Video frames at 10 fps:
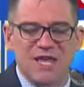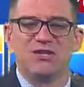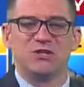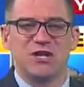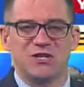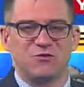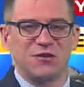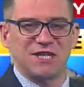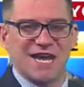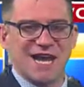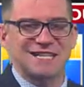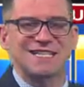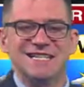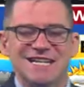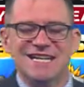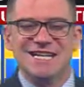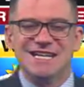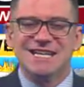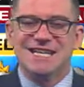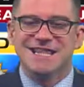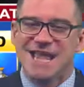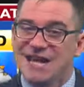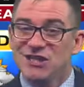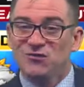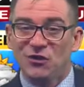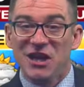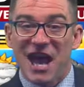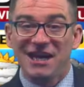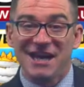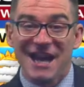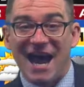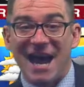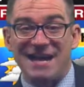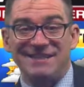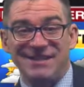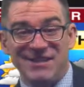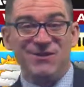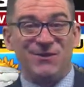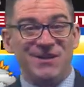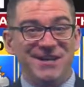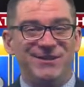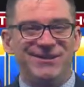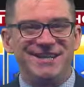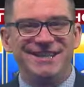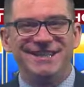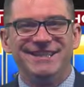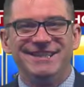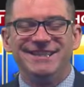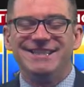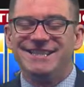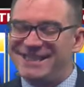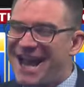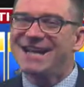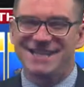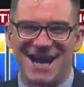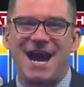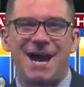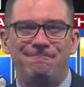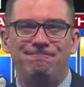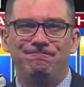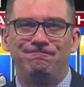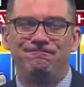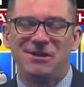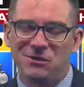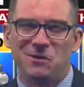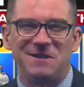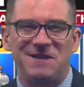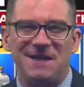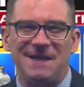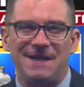That's your latest forecast. Thanks for logging on to yourerie.com. Enjoy your Sunday.